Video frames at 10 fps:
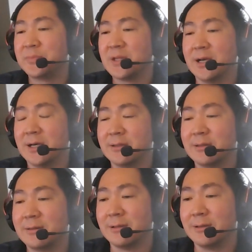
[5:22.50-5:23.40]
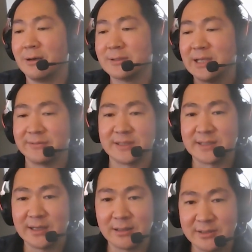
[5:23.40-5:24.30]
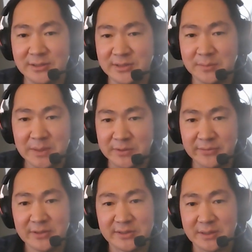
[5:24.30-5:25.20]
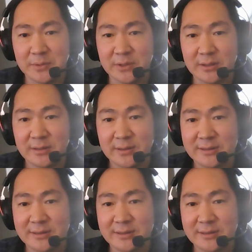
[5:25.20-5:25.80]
The long tail of societal issues to me was very similar.